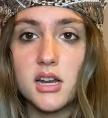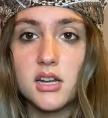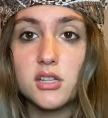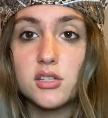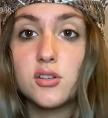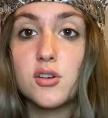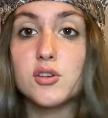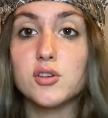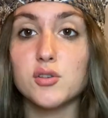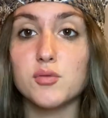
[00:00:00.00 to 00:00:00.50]

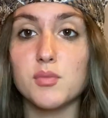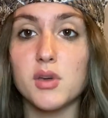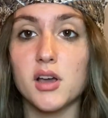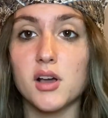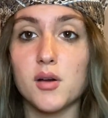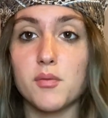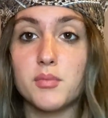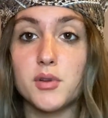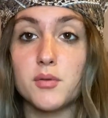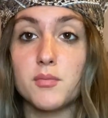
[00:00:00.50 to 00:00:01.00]
until you make
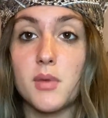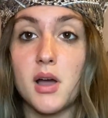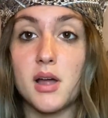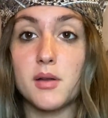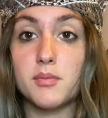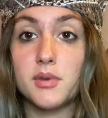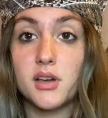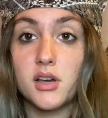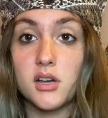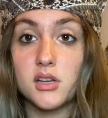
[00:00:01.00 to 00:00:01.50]
up your mind,
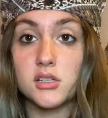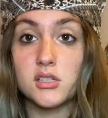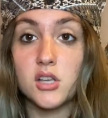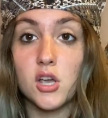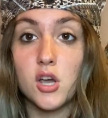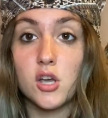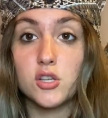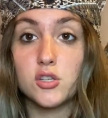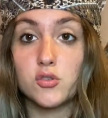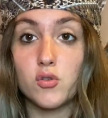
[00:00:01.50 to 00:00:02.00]
because
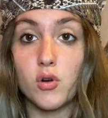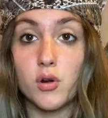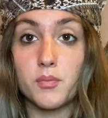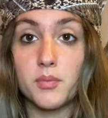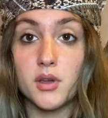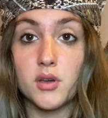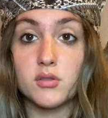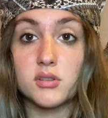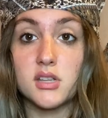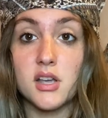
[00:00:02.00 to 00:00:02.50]

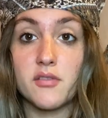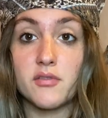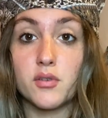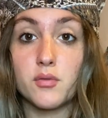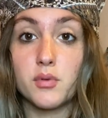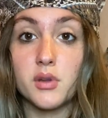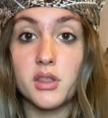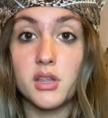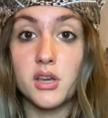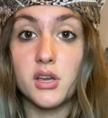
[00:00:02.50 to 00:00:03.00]
Scorpios have a
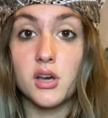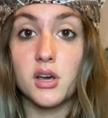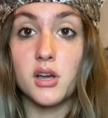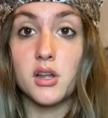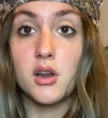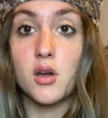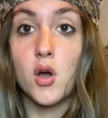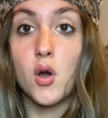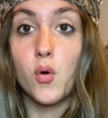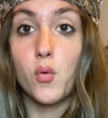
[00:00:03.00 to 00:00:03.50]
really
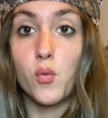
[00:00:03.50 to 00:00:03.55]
good